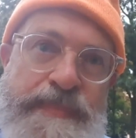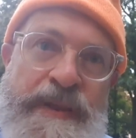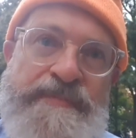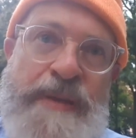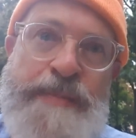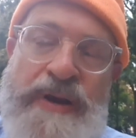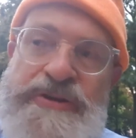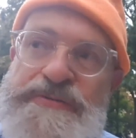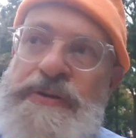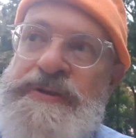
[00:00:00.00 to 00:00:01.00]
if they
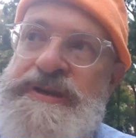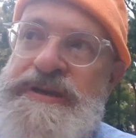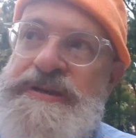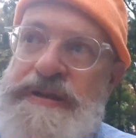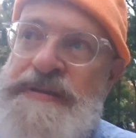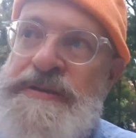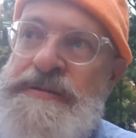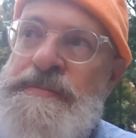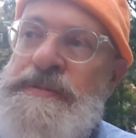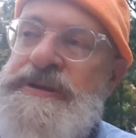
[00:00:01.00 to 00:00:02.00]
punch through, this is in
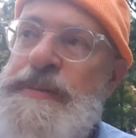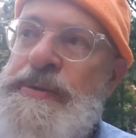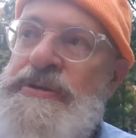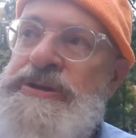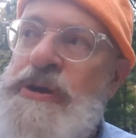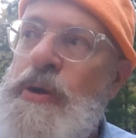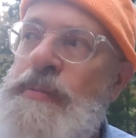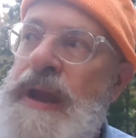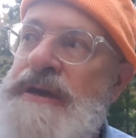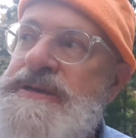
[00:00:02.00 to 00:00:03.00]
the Zaporizhia
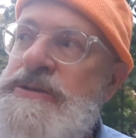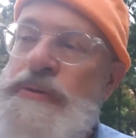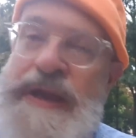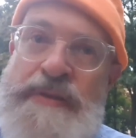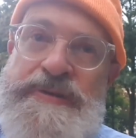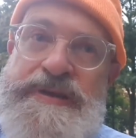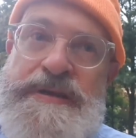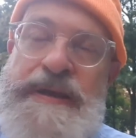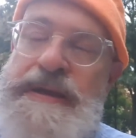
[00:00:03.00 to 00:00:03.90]
Oblast or county,